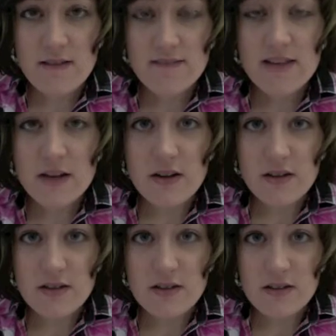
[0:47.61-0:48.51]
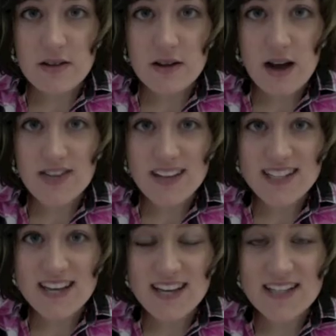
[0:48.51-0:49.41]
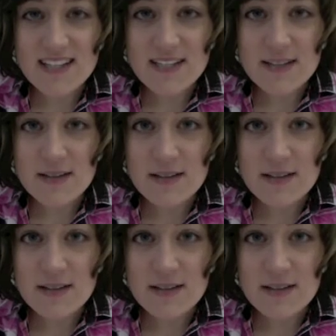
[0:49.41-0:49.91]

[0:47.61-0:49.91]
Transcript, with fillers: Feel how they taste.